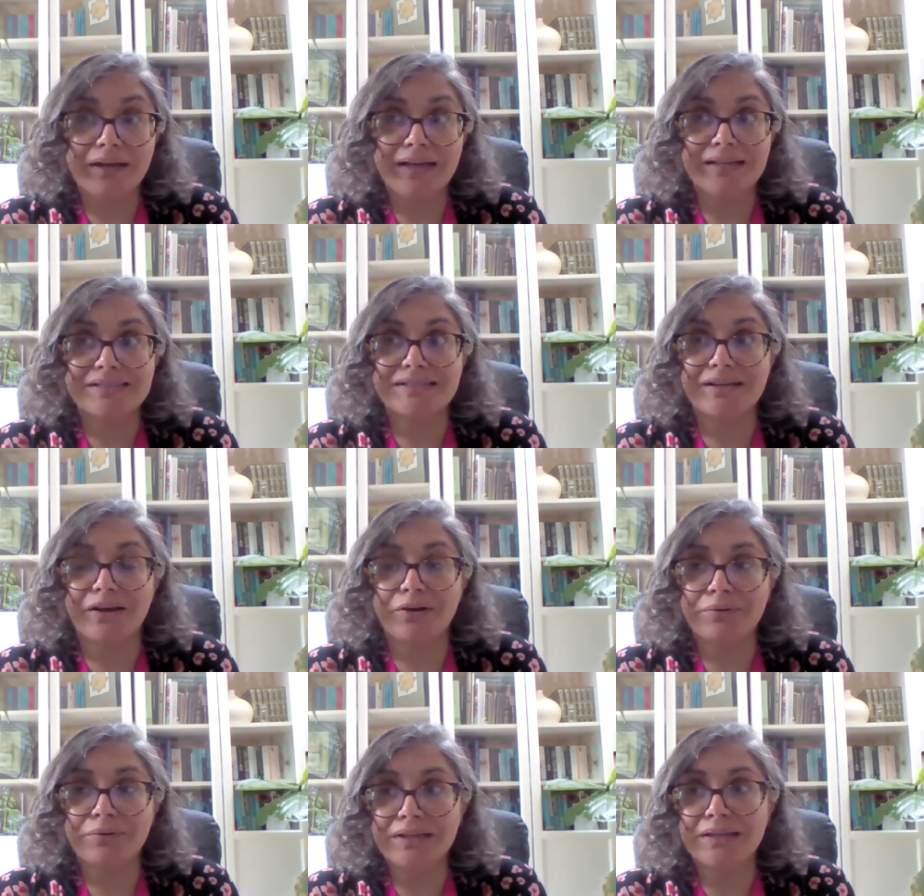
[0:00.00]
it's
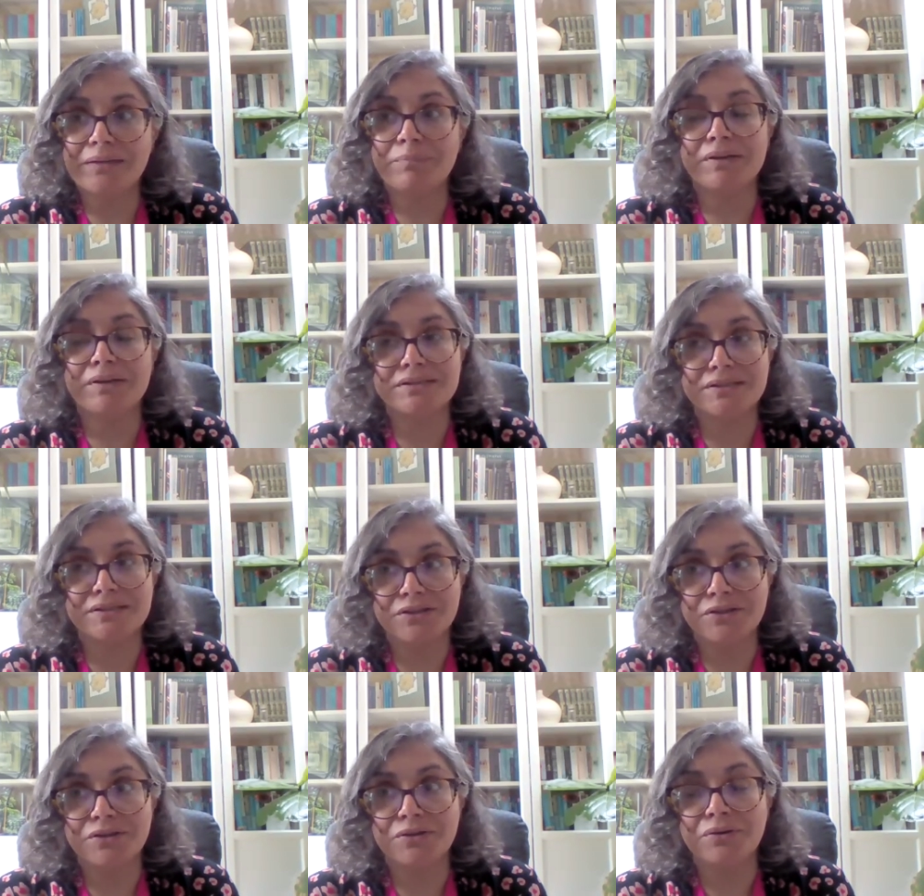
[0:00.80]
only the person
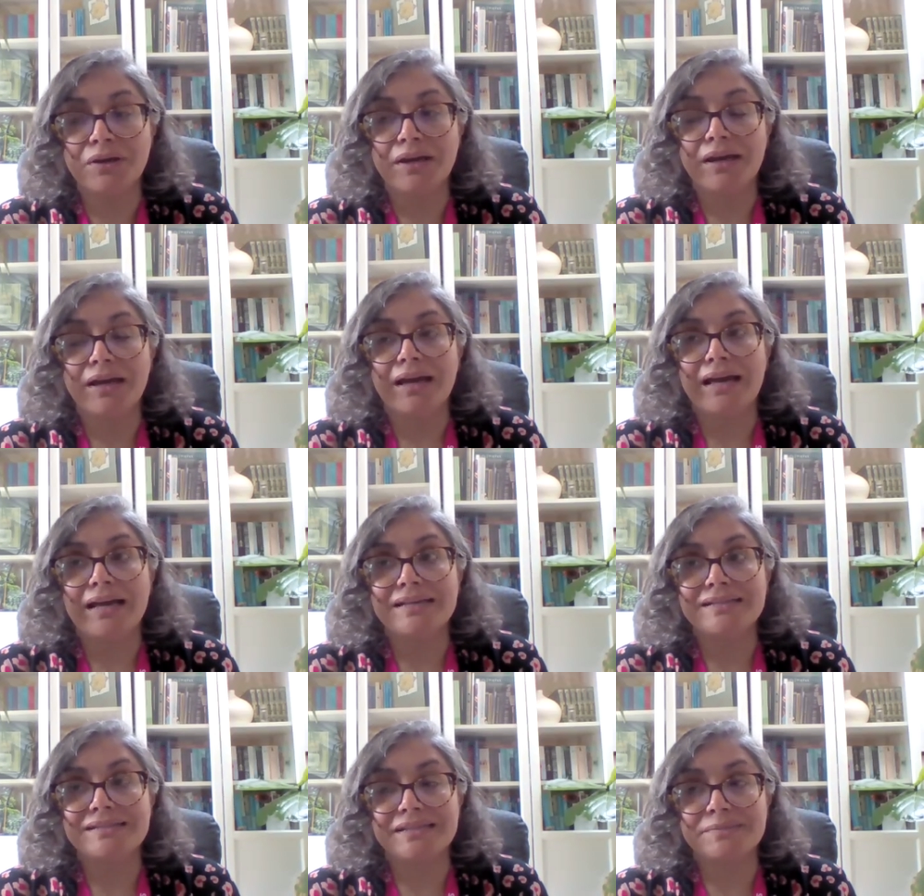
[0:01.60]
who
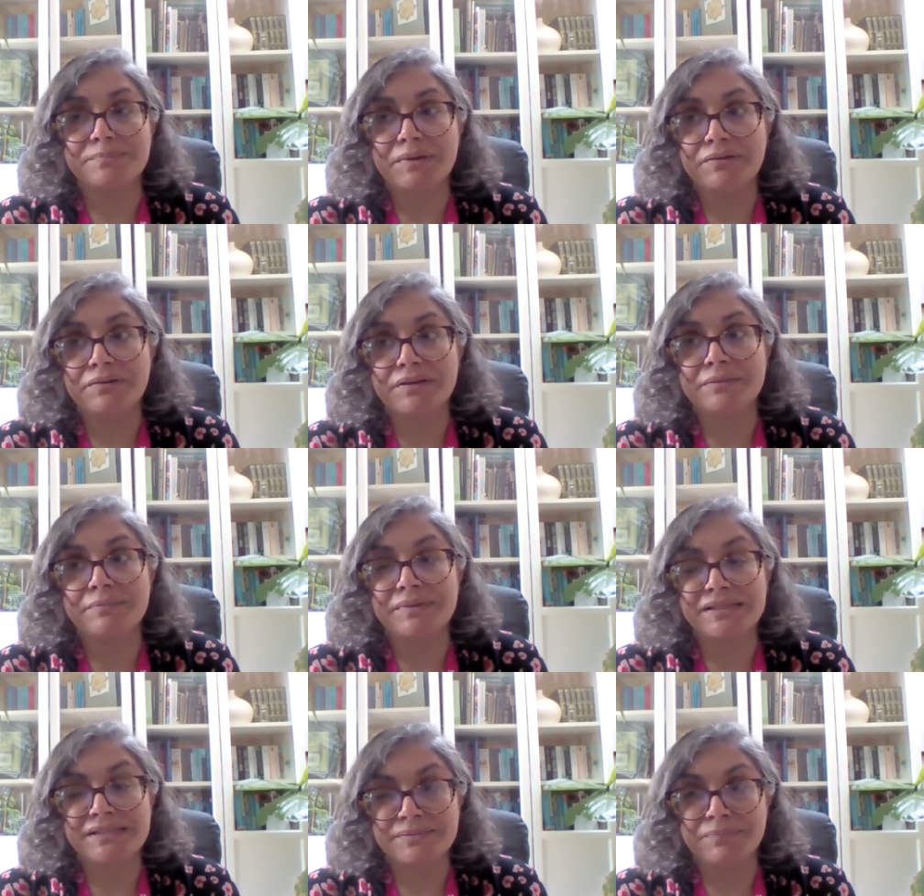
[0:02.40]
has
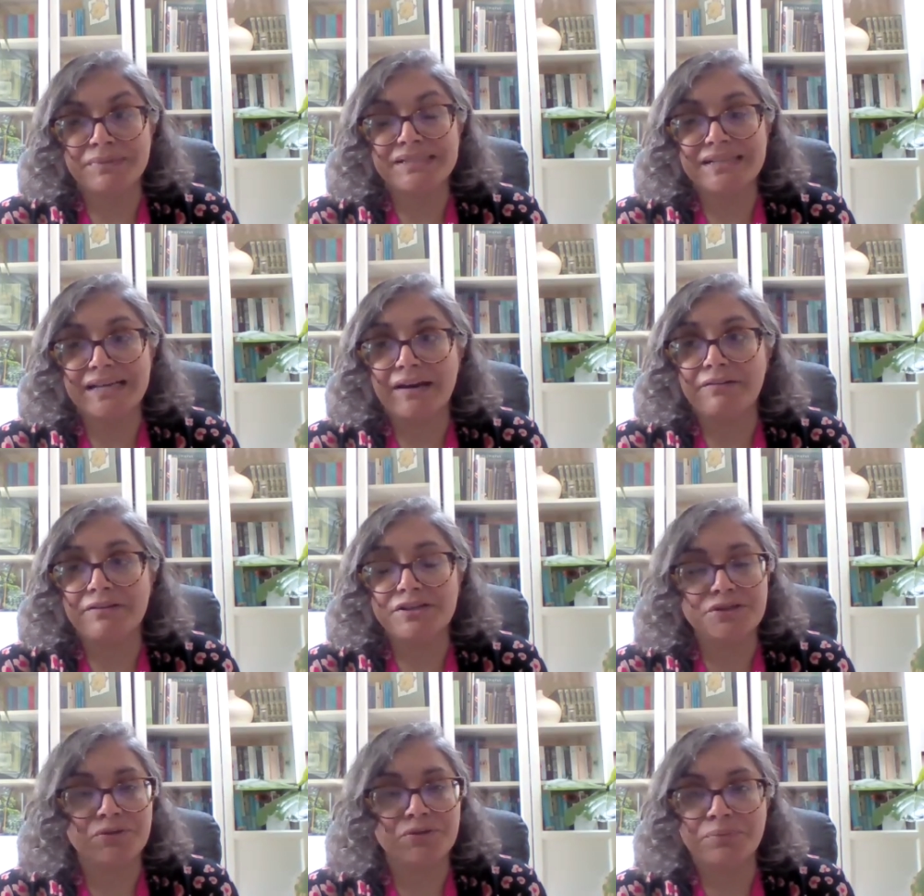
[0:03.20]
experienced a
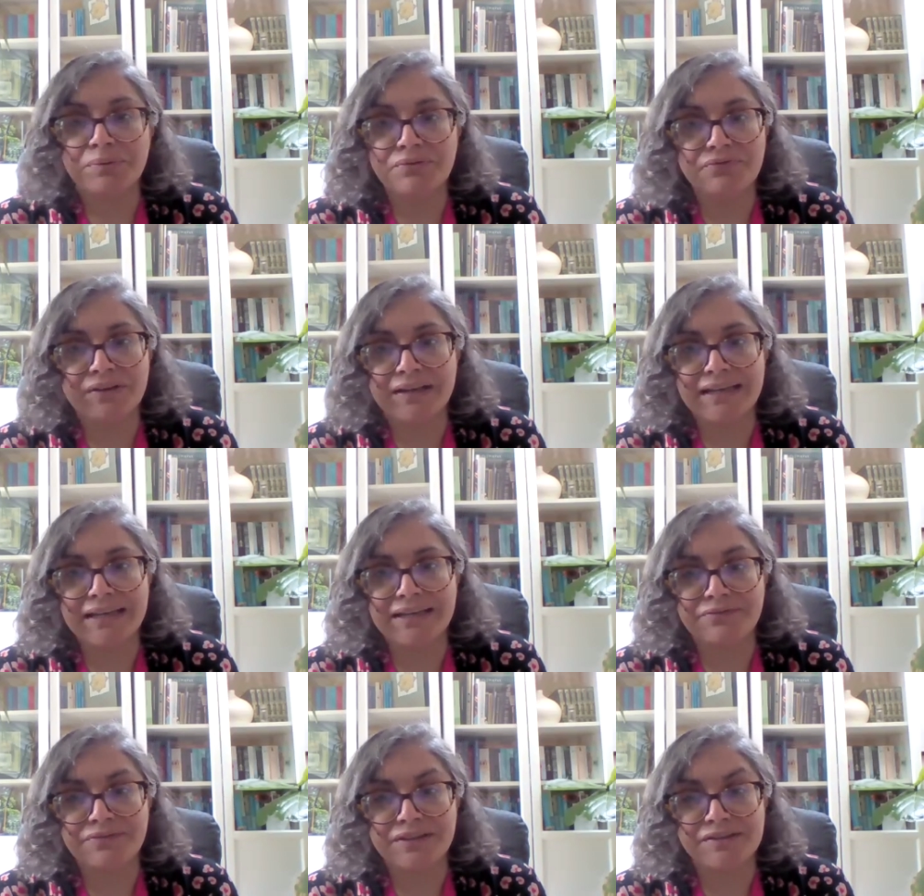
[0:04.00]
miscarriage who will feel
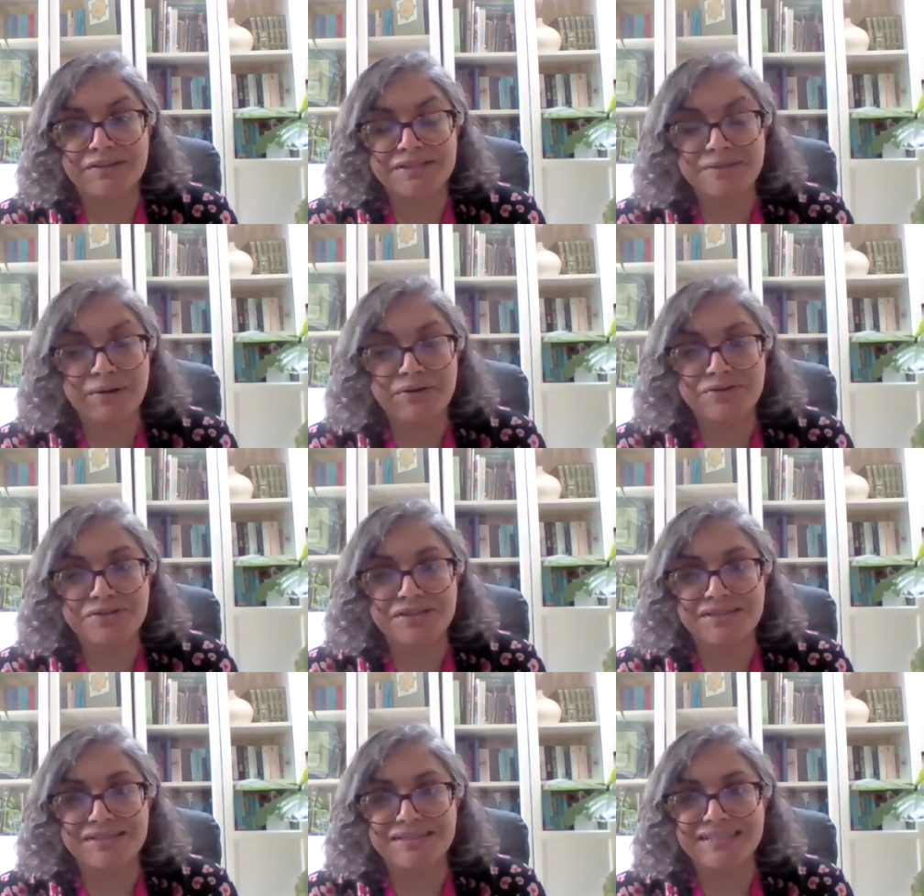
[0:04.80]
any of these
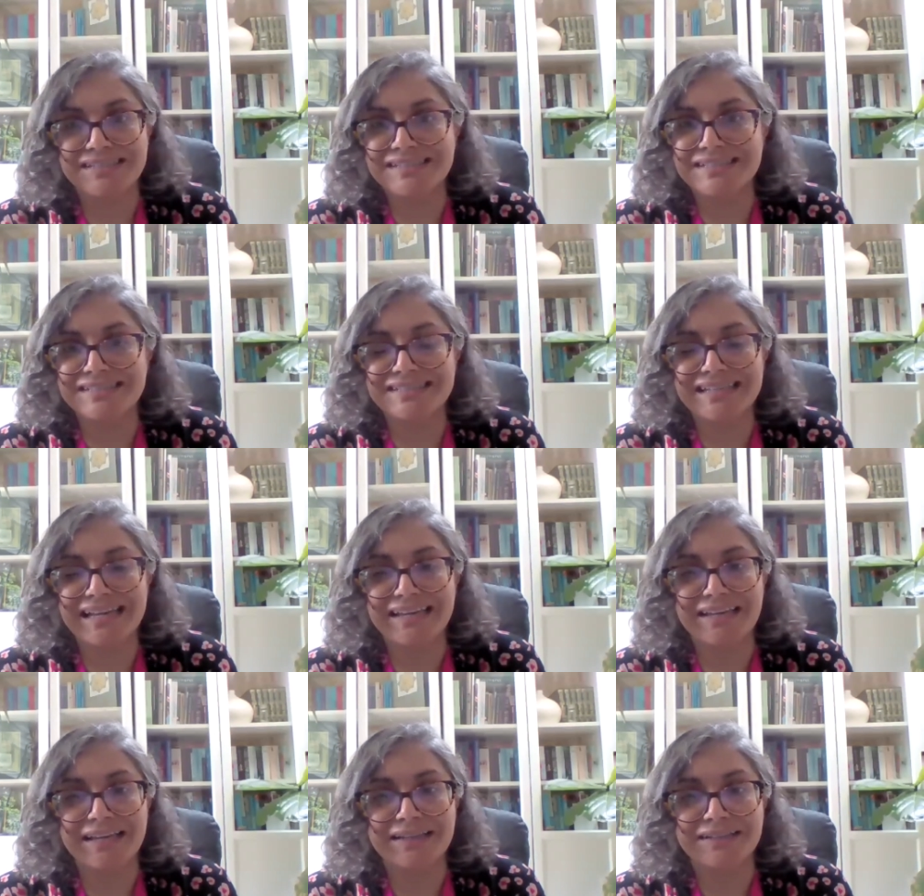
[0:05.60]
emotions. It doesn't
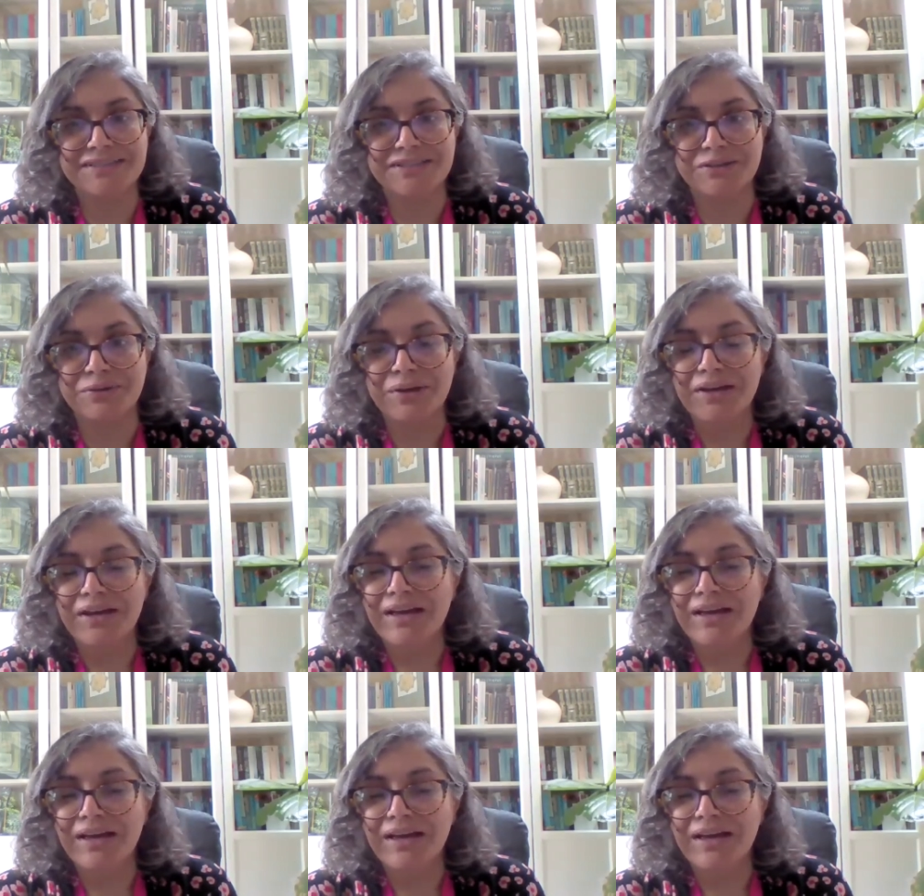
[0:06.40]
take into